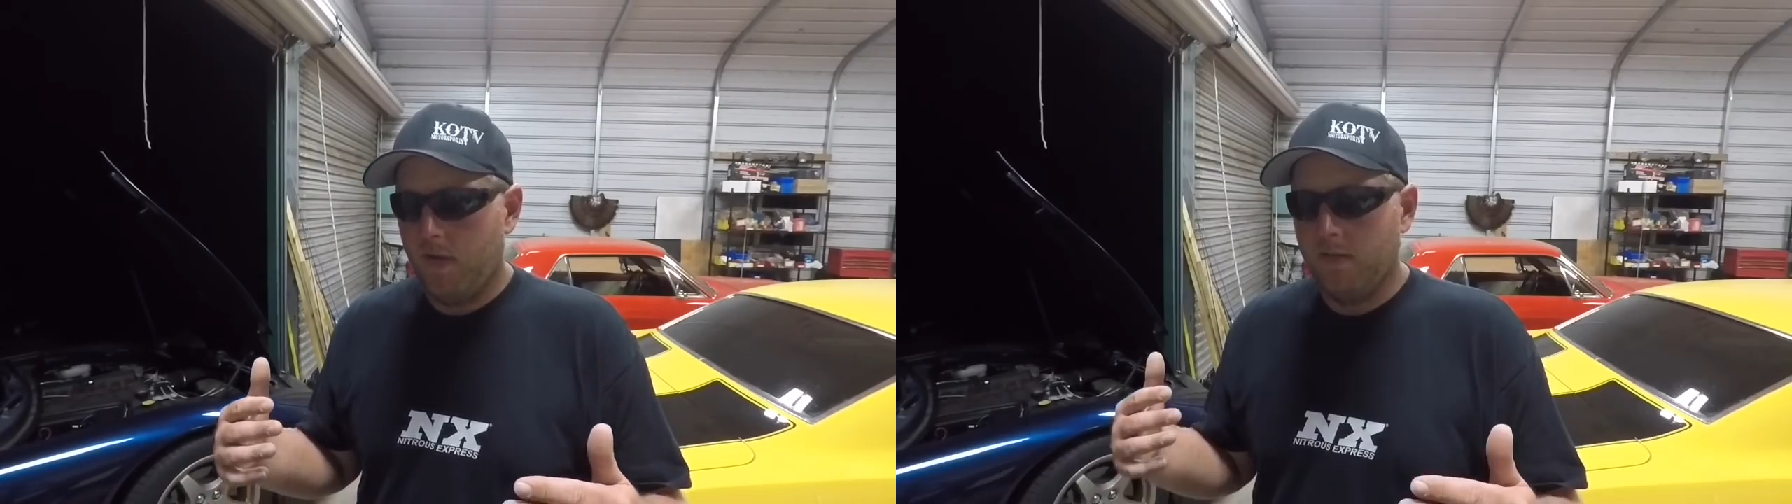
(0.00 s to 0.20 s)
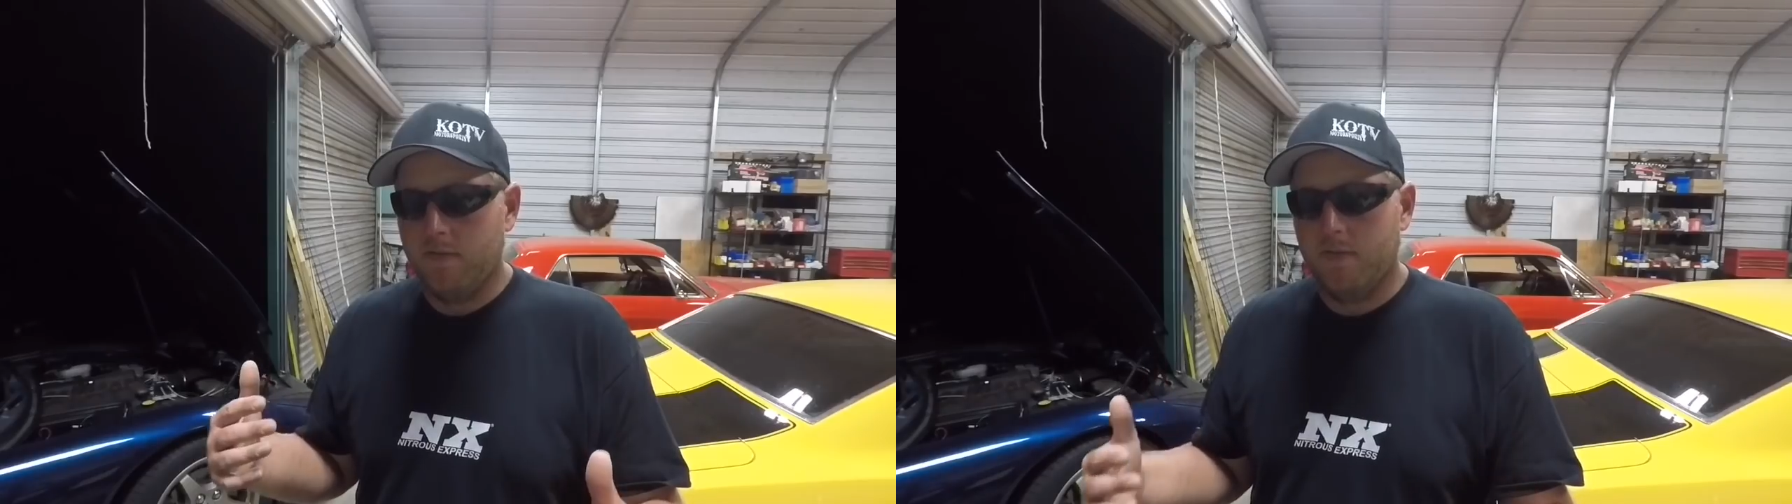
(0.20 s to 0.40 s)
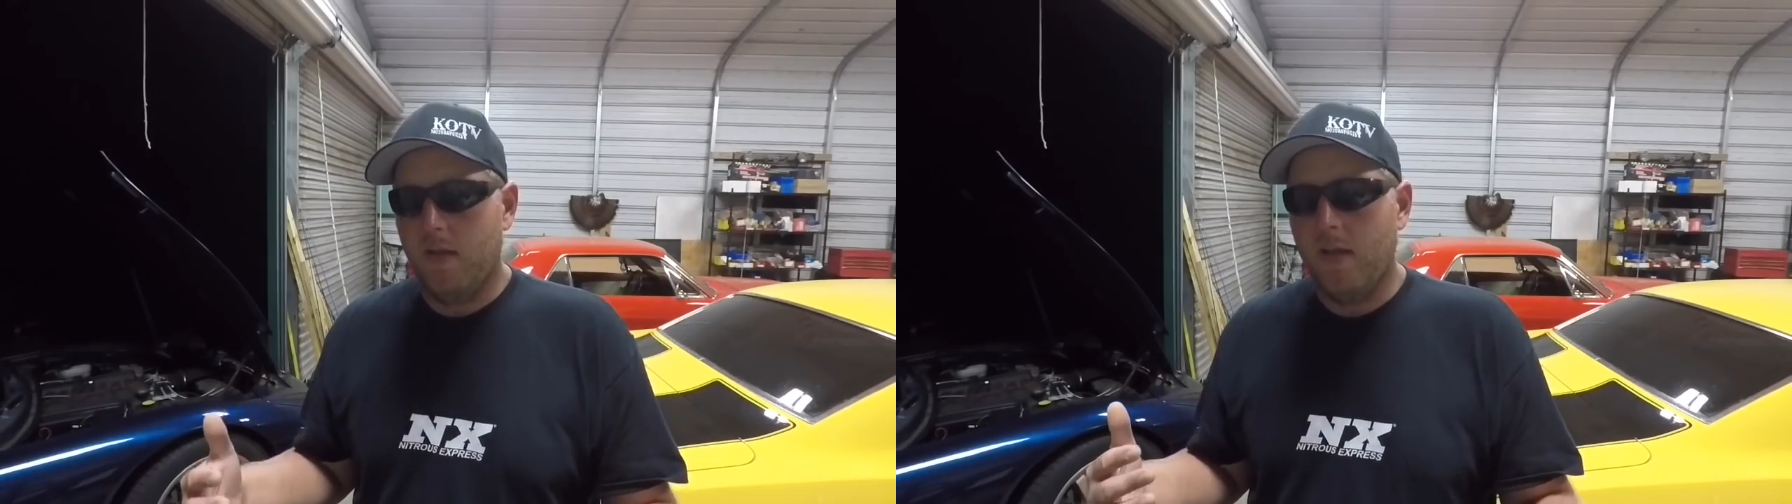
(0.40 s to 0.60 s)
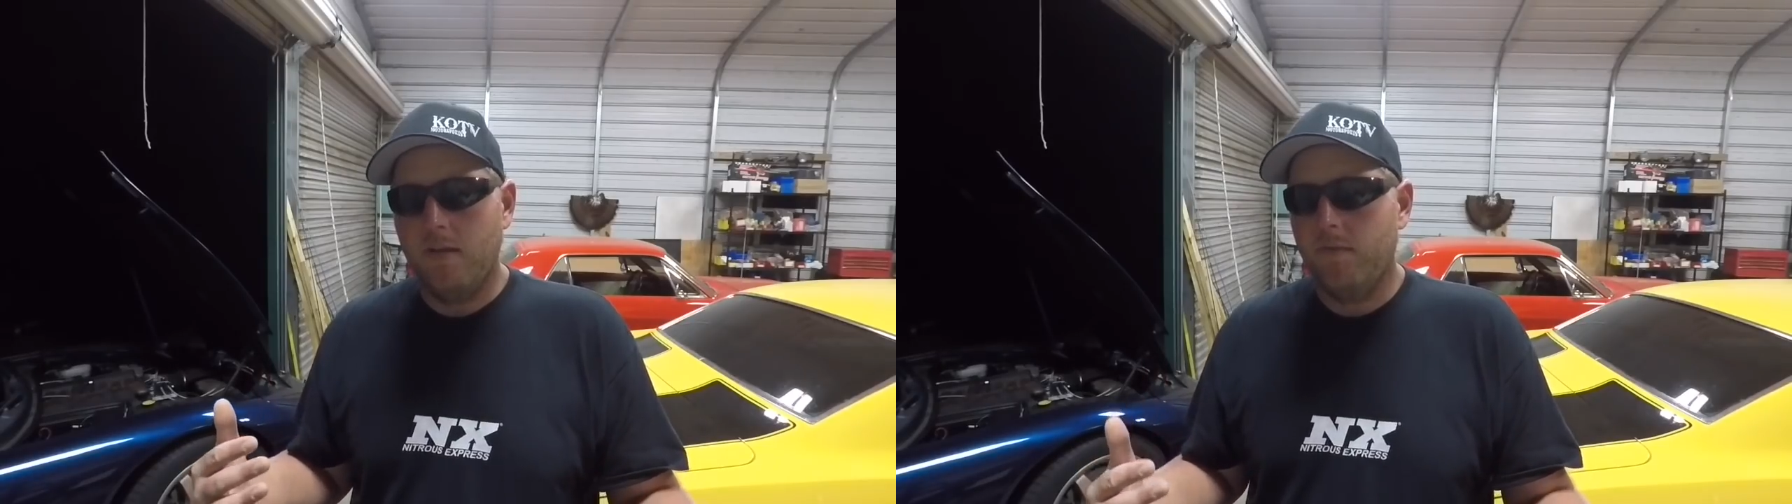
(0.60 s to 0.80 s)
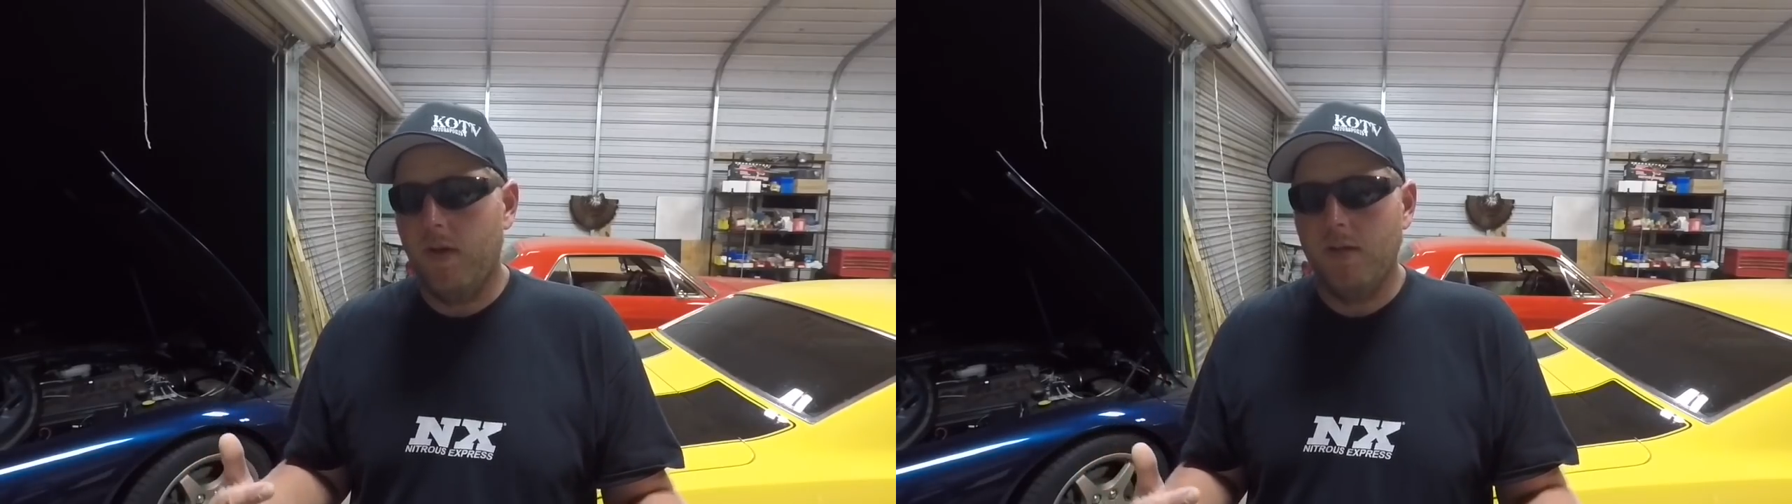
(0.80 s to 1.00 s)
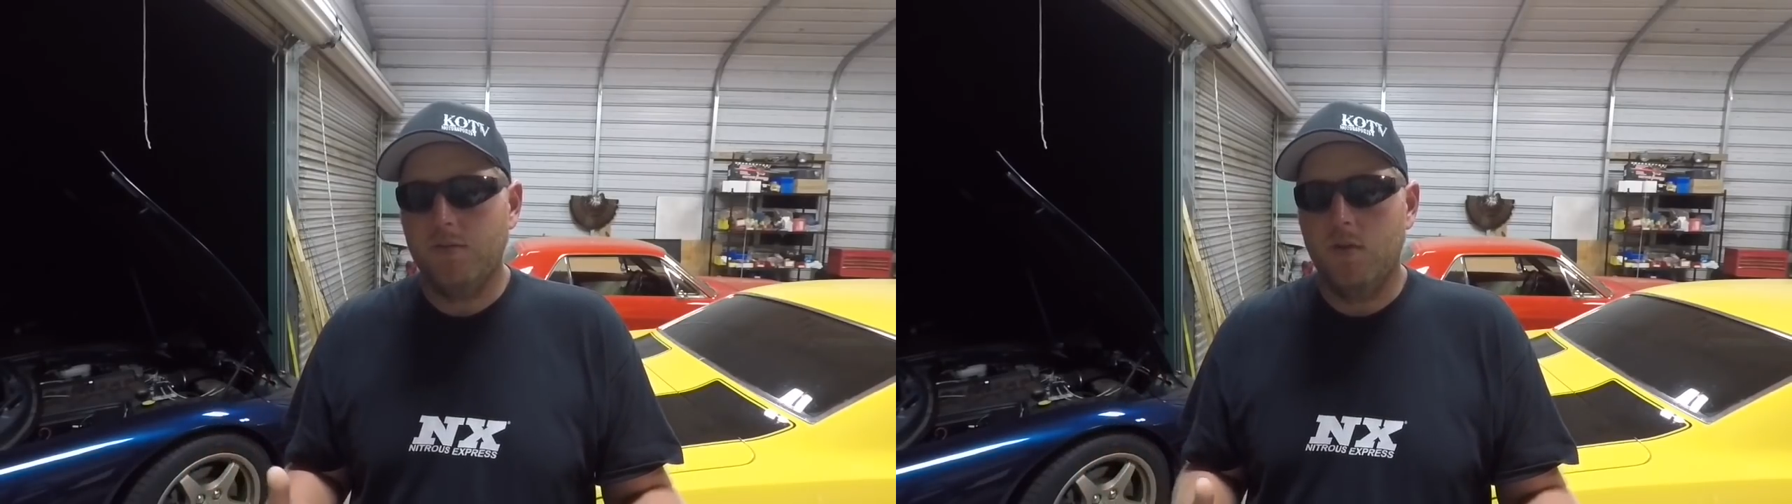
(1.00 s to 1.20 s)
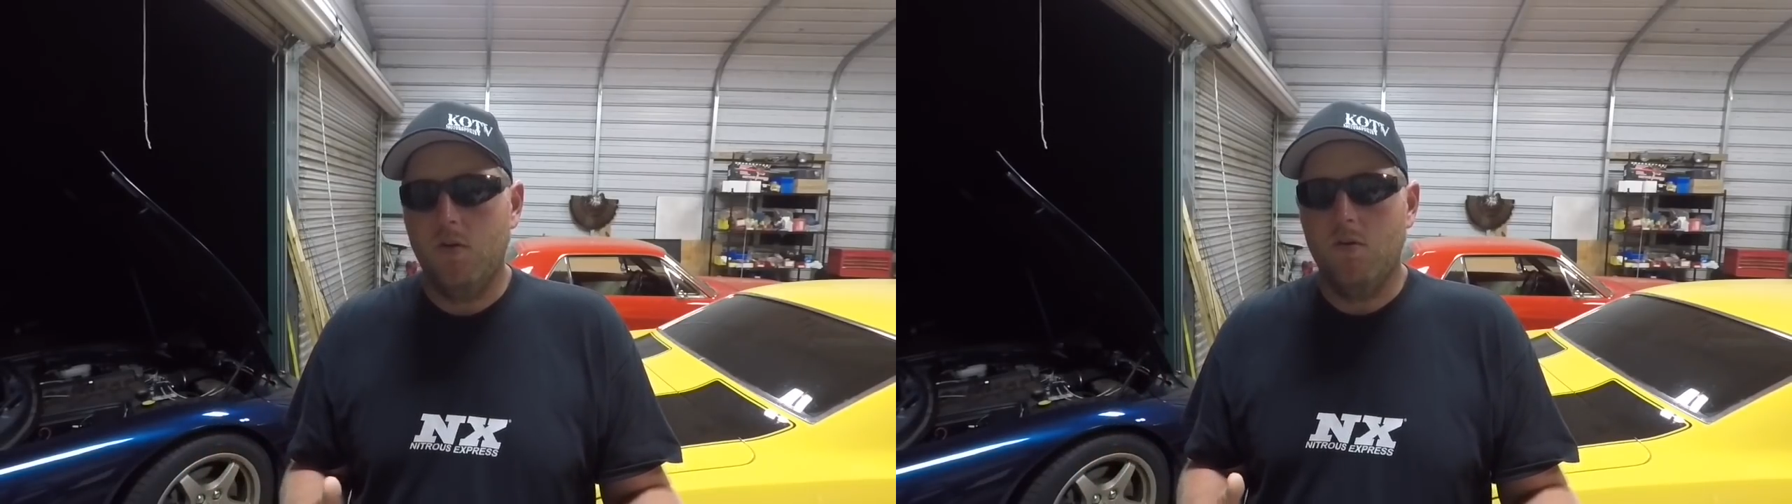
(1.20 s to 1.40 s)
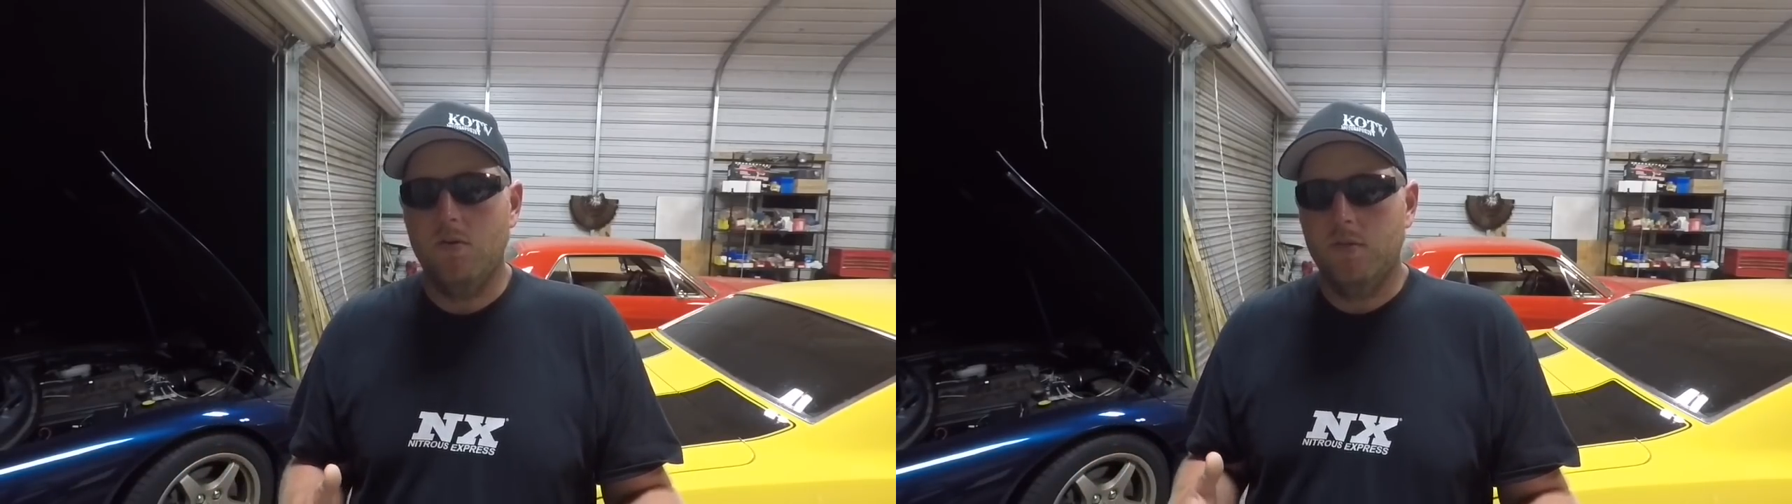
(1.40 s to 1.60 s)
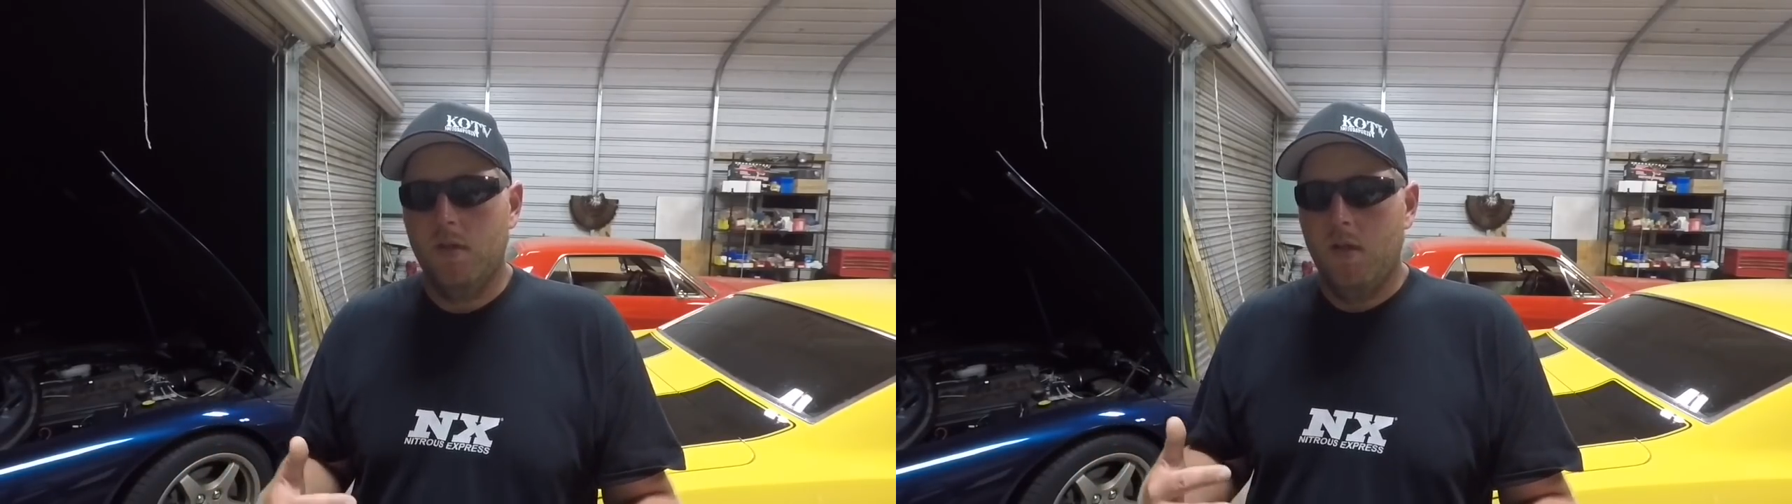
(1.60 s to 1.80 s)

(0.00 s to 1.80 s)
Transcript: insane fast cars.